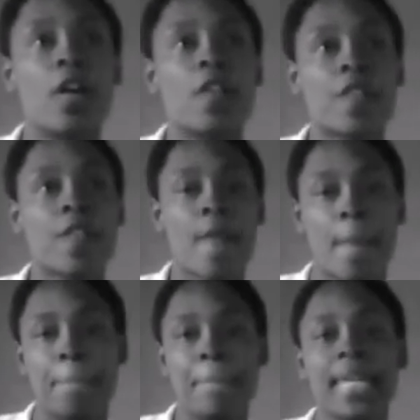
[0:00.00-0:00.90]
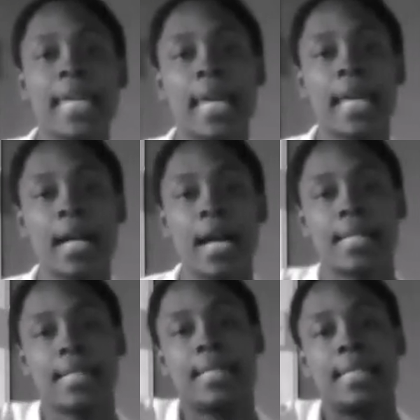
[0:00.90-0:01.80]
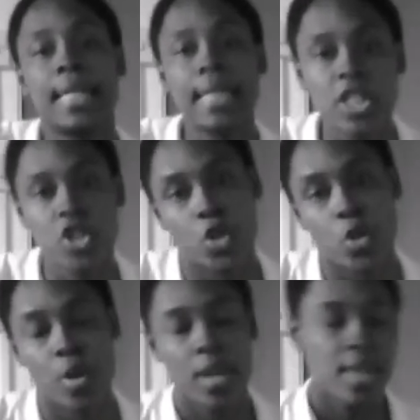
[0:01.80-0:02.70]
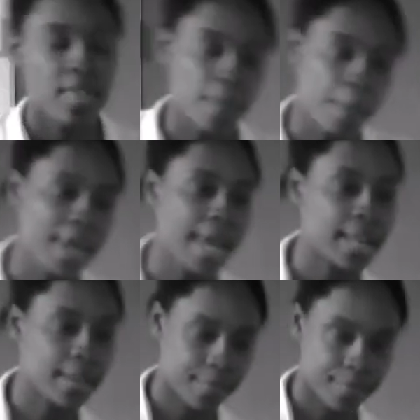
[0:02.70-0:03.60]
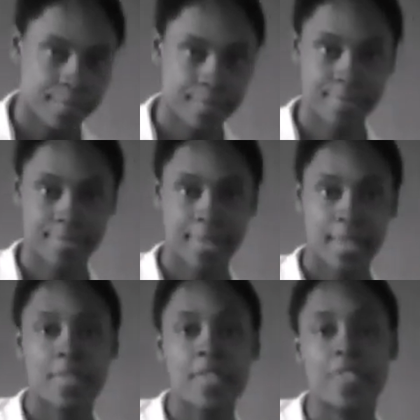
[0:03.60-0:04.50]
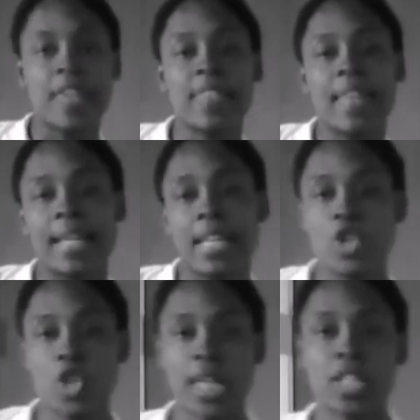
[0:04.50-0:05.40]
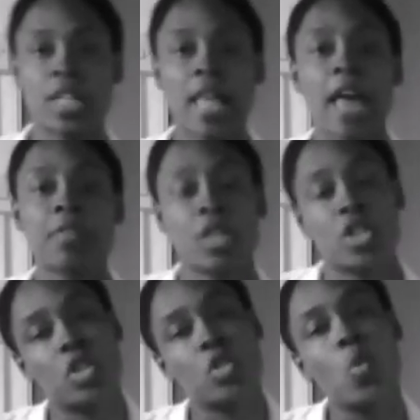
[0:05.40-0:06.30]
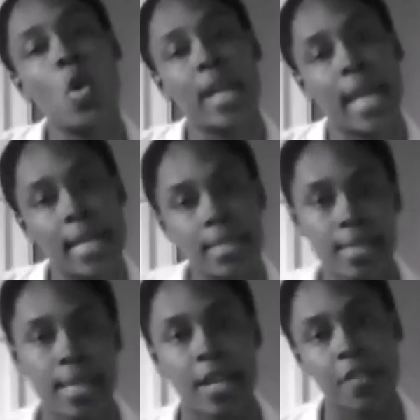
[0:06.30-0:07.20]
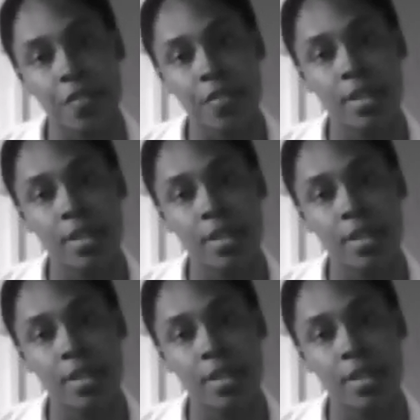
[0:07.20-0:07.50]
of being a teacher. The pen, the thing that can change lives, because the sword ends life.